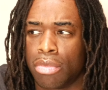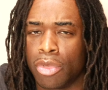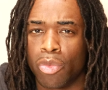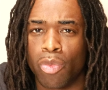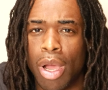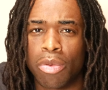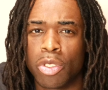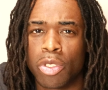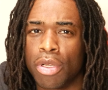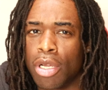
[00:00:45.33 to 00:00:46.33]
Why would you
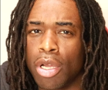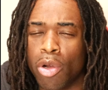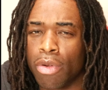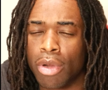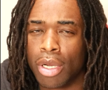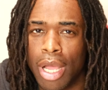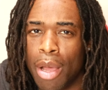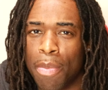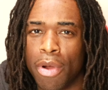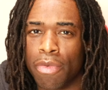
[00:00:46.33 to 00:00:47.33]
pull a, co- a
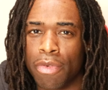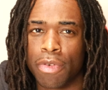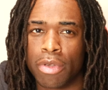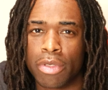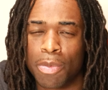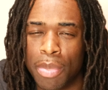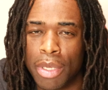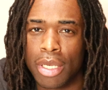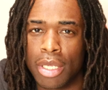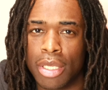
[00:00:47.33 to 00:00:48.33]
cop over for
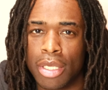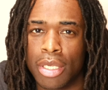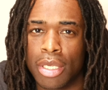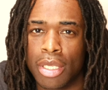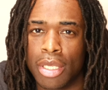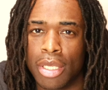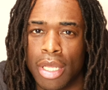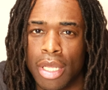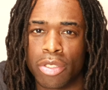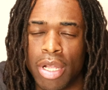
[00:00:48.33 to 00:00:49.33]
speeding
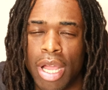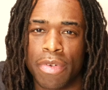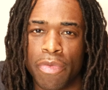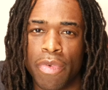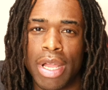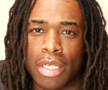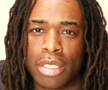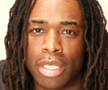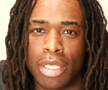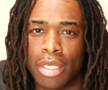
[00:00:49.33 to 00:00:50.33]
and driving
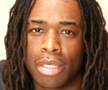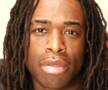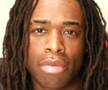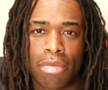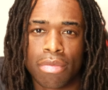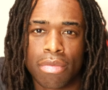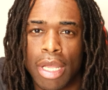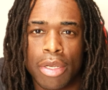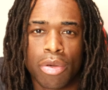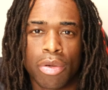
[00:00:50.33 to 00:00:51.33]
recklessly? They
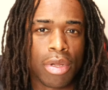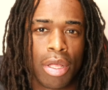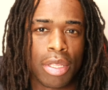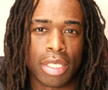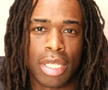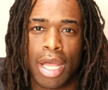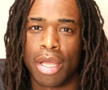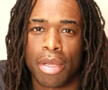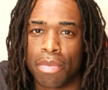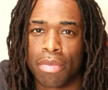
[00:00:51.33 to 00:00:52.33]
do it all the time.